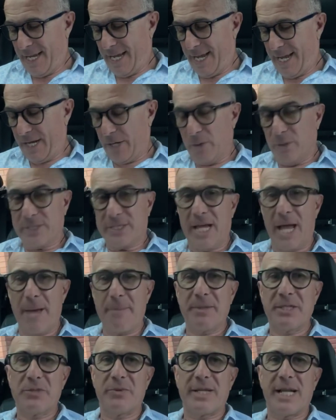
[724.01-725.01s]
And it also
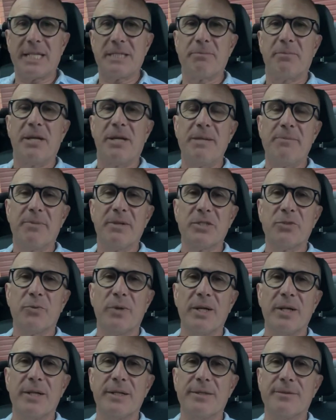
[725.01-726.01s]
happens with us people as
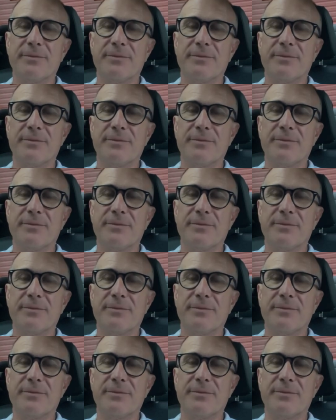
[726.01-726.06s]
well.